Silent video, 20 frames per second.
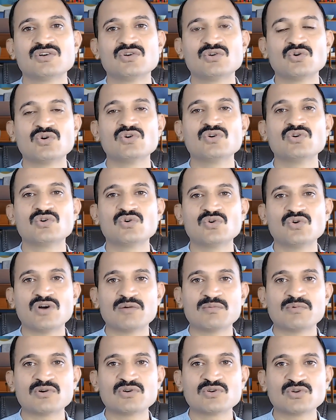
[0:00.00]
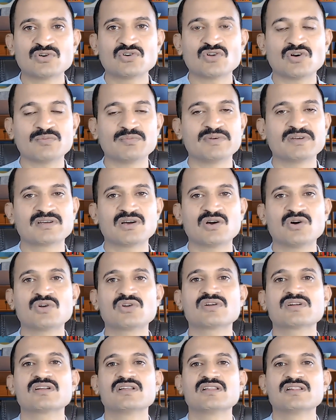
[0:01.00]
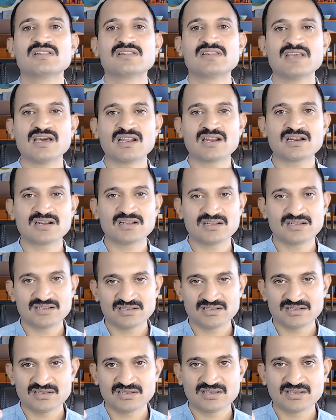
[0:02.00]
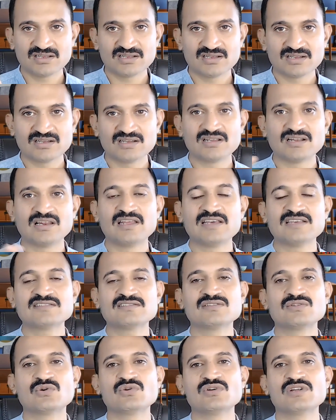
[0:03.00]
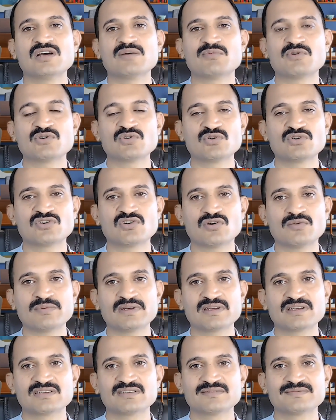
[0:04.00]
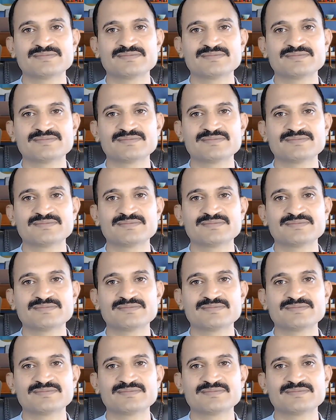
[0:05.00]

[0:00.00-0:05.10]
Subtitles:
don't know about your topic or they are less known about your topic.